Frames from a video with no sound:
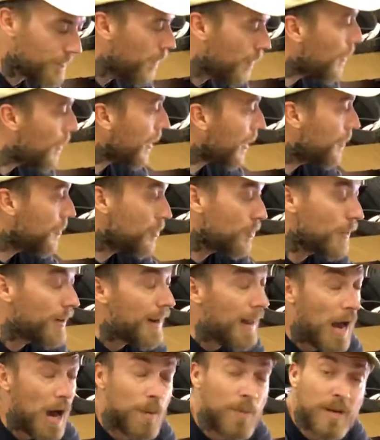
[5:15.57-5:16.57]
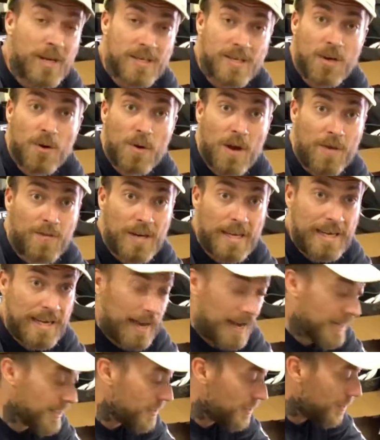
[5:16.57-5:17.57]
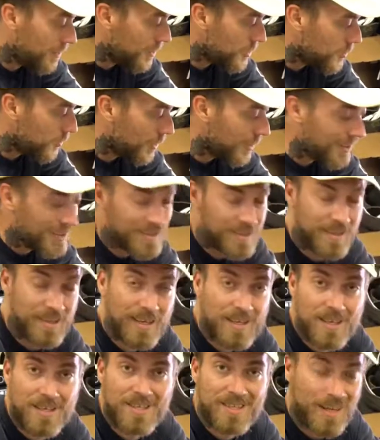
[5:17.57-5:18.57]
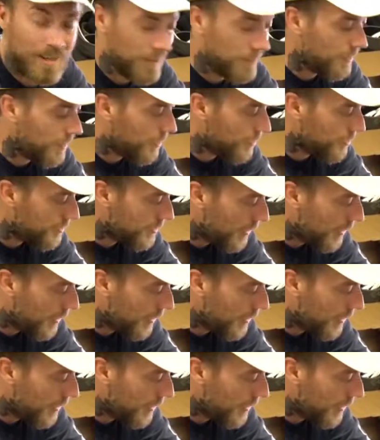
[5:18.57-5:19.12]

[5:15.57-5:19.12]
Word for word: I'm not going to do it now because I don't have any gas in this one, because I'd like to sell it later